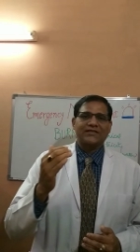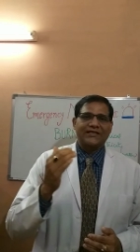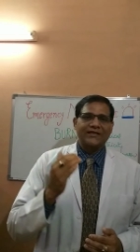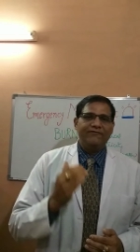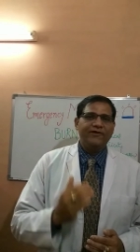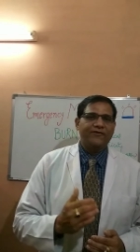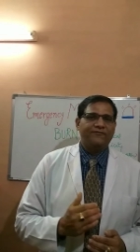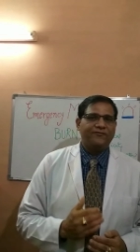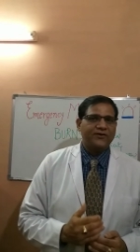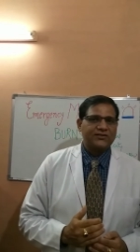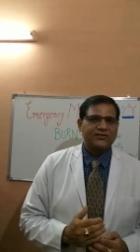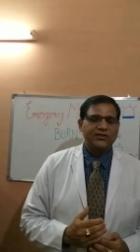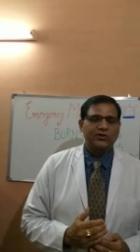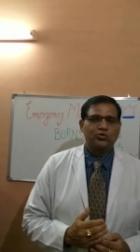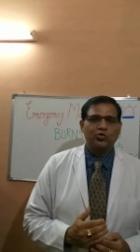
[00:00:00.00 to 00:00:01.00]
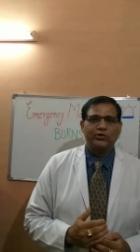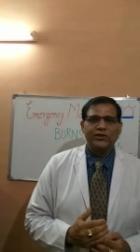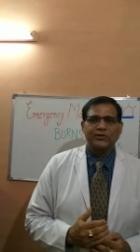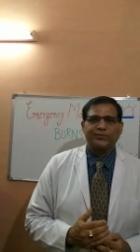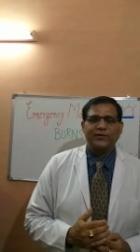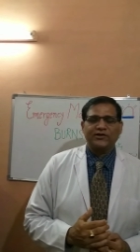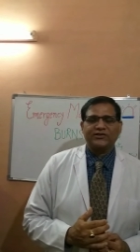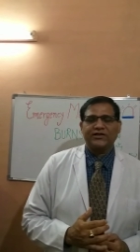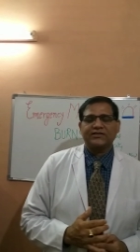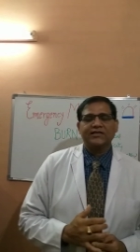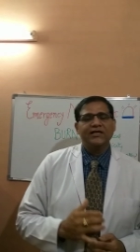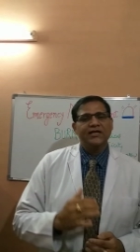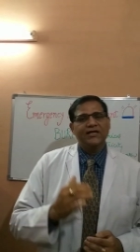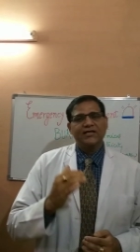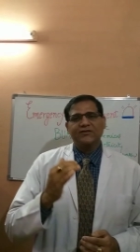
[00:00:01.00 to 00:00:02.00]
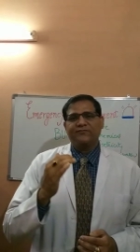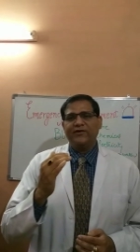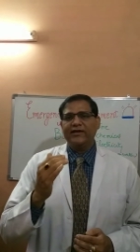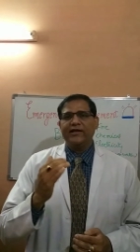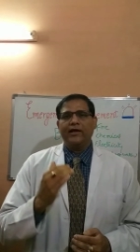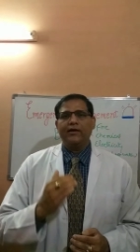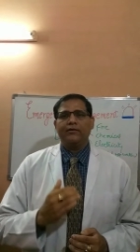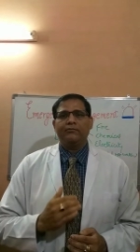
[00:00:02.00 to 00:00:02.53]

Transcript: giving first aid to this patient is very